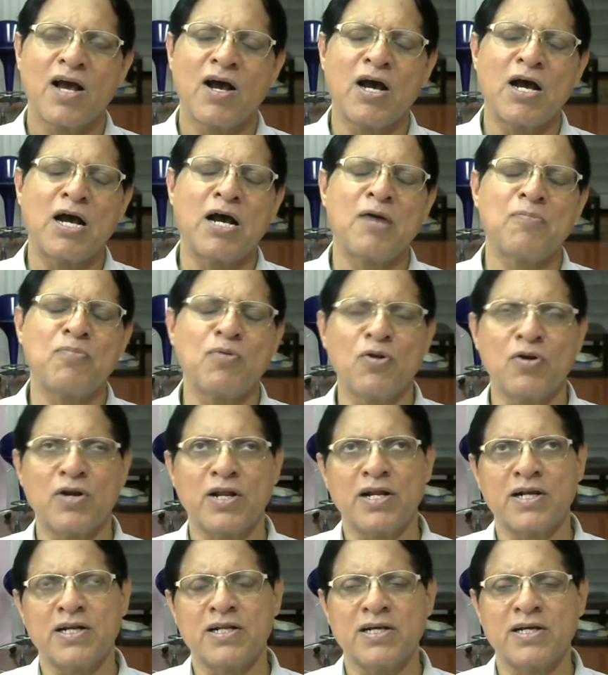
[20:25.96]

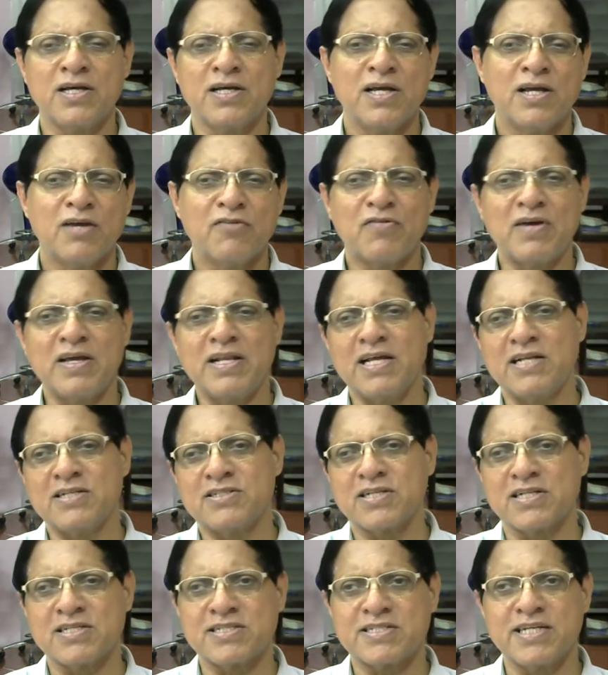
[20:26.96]
Uploaded
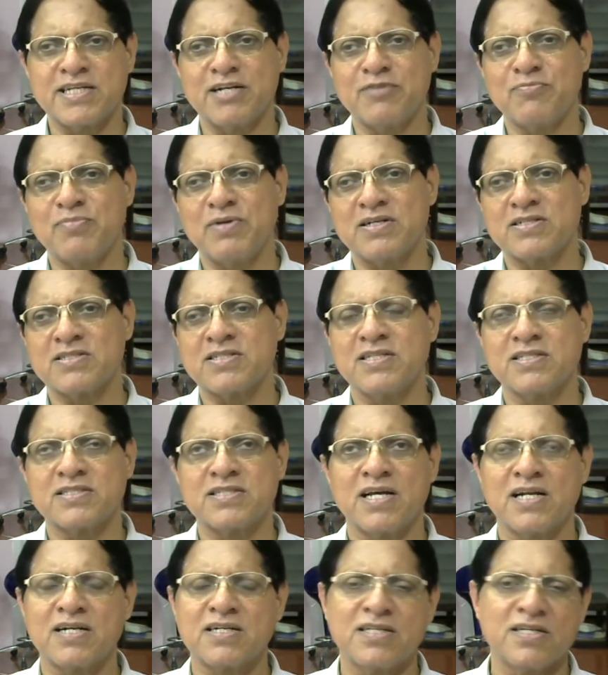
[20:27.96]
financial statements, this,
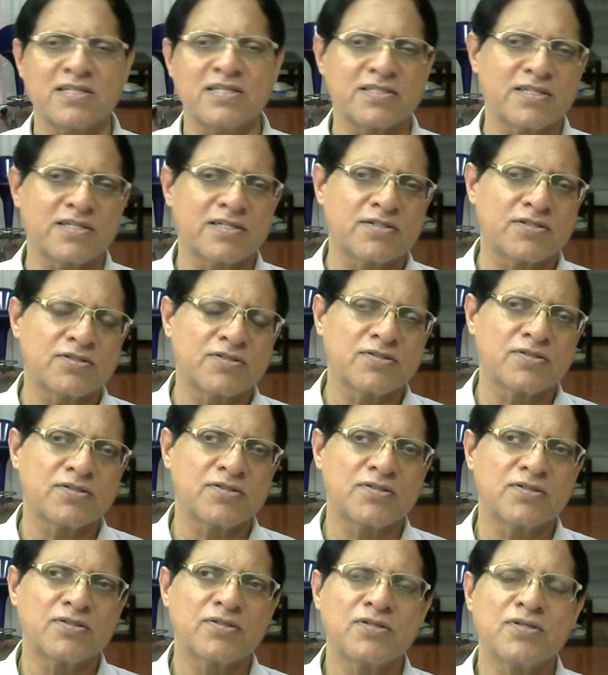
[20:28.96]
that, they said.
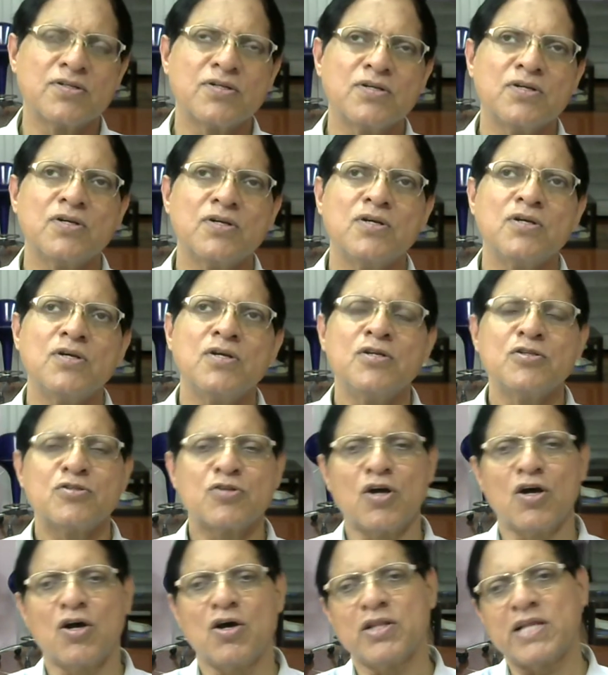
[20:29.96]

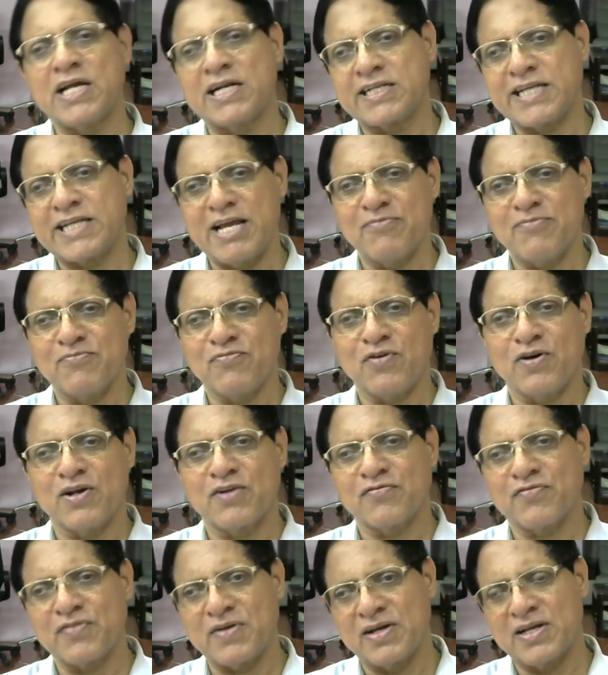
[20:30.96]
So that came
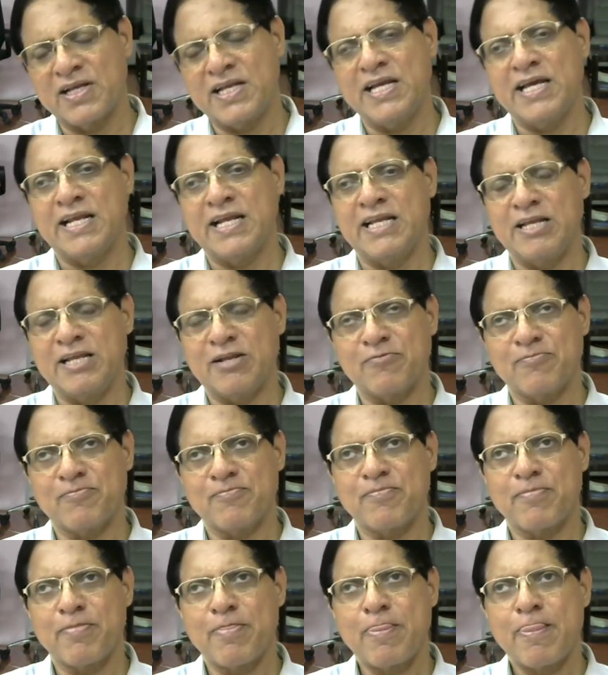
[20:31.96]
for hearing.
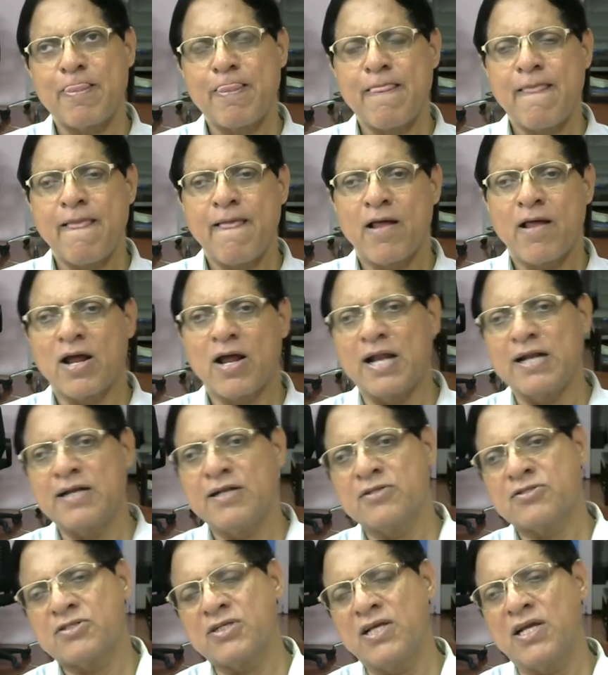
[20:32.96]
And
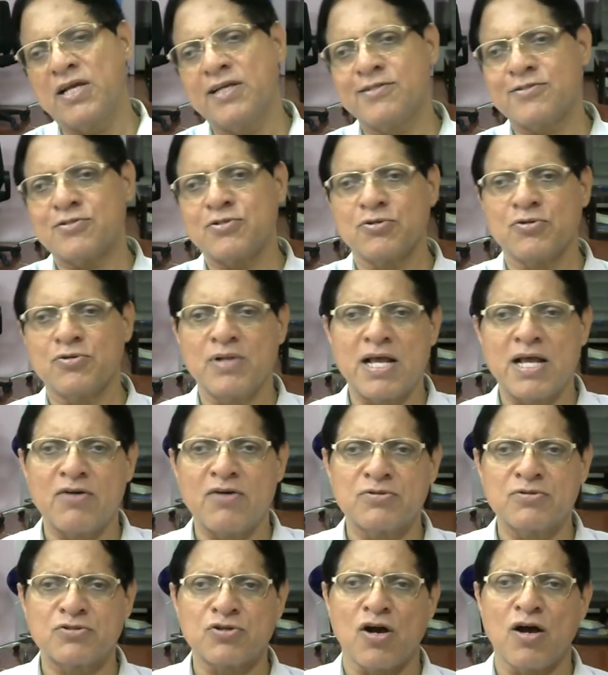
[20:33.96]
the CA Institute will
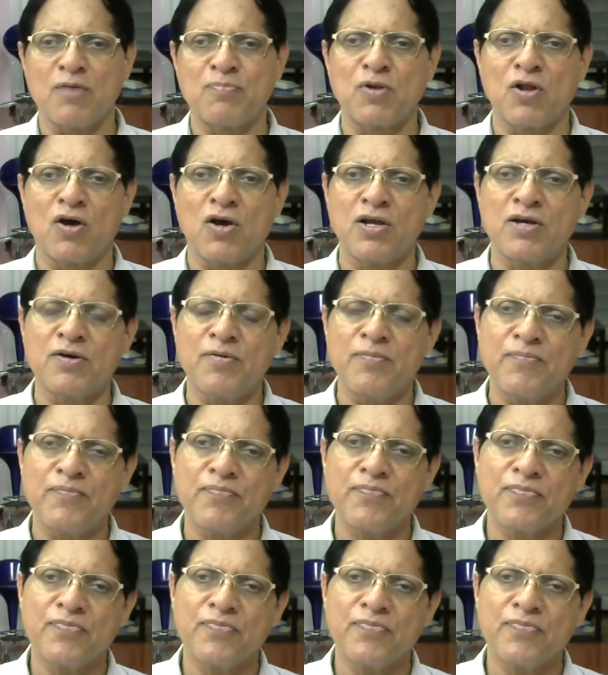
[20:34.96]
have a top lawyer.